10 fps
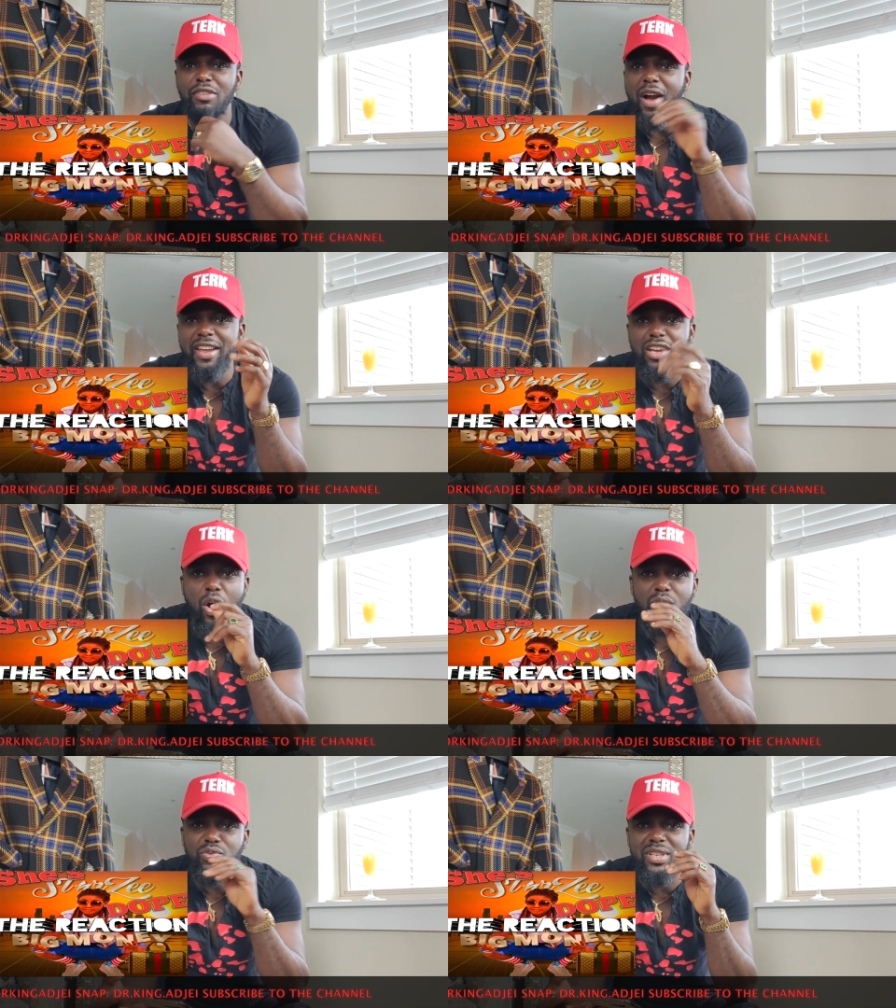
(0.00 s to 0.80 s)
you out here
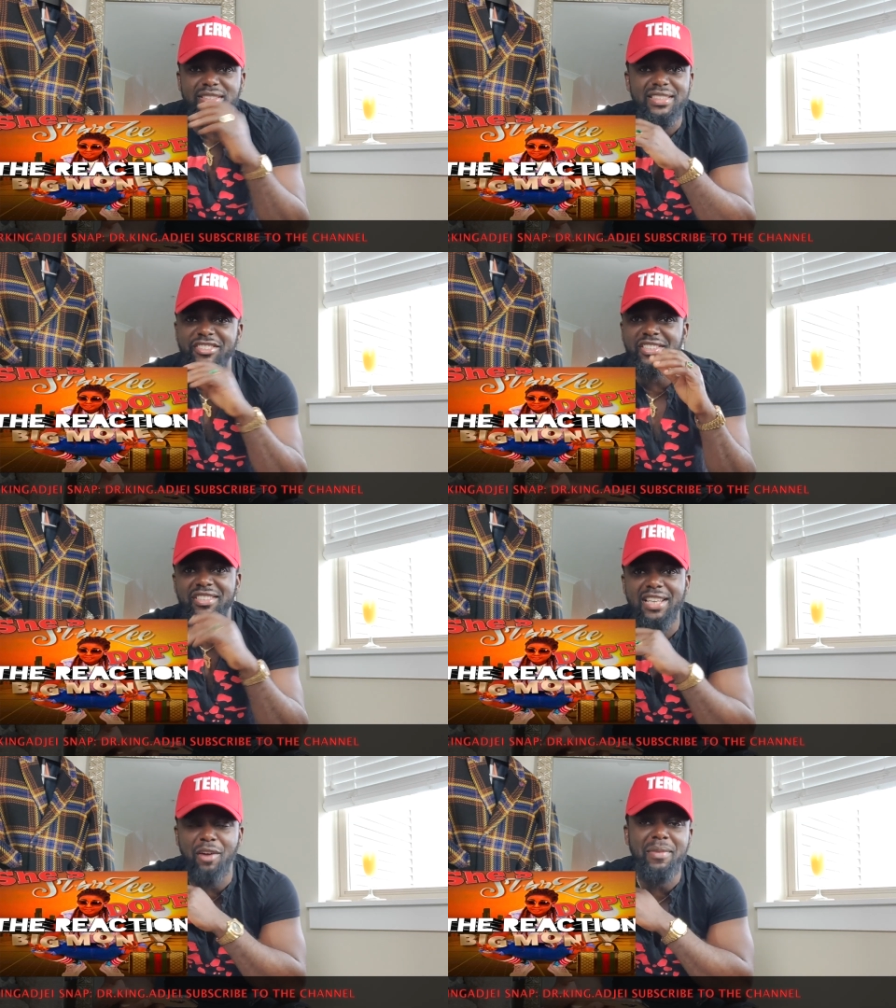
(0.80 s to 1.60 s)
always want to just
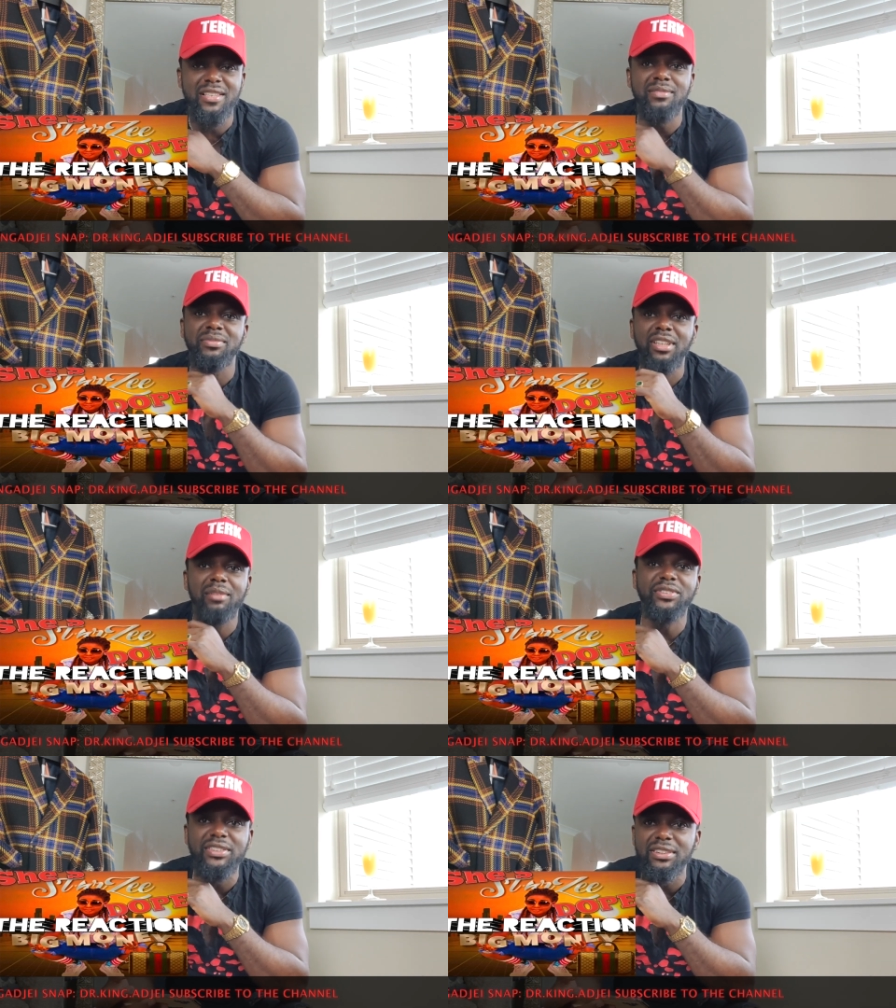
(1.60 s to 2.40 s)
chit chat about some
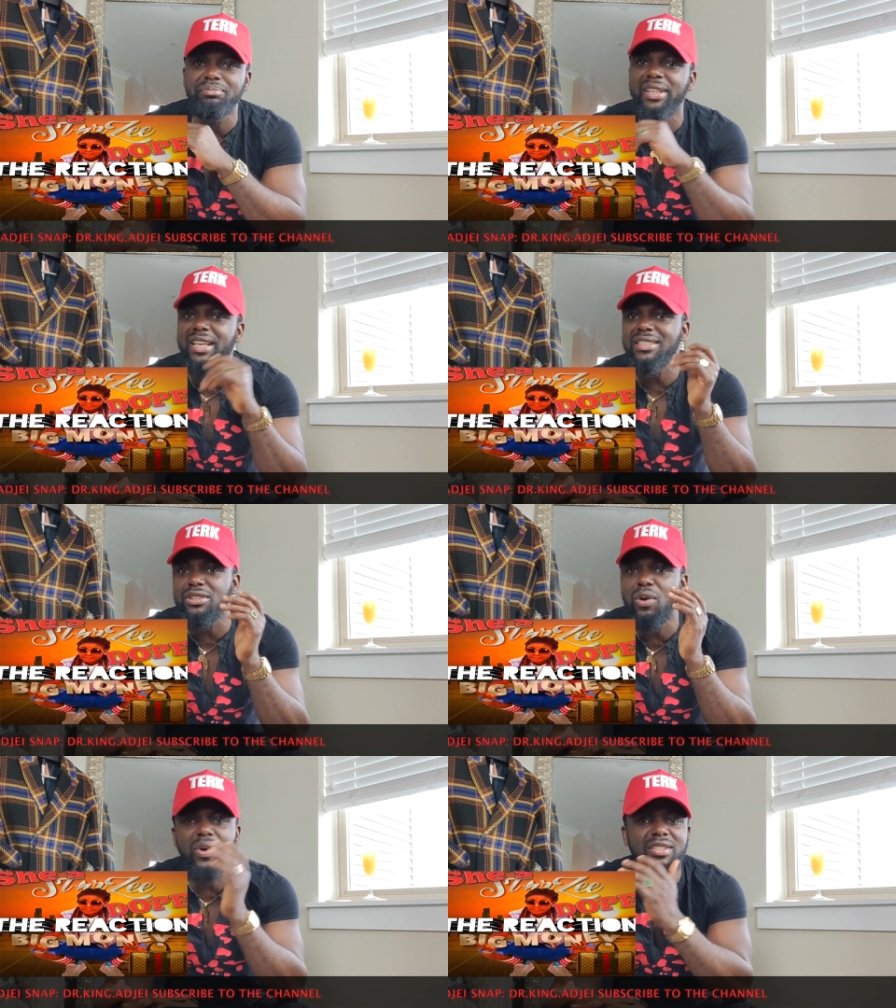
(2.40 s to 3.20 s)
dumb shit, man.
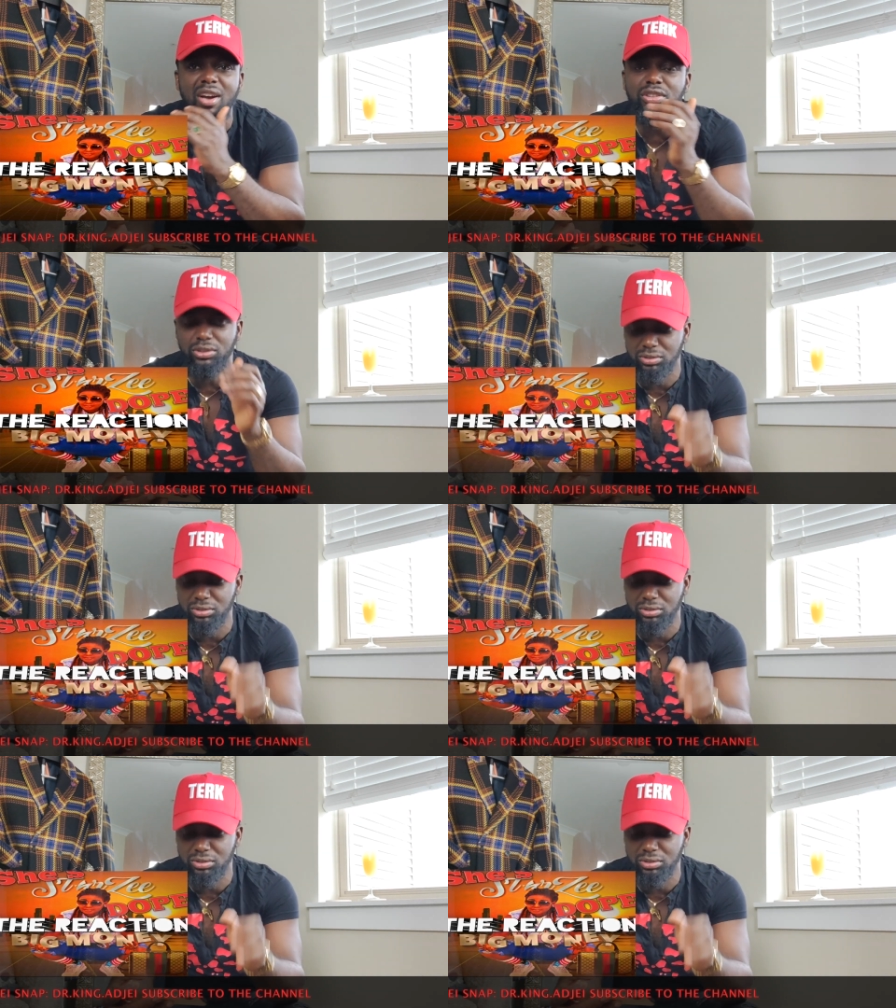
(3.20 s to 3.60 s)
She don't want to talk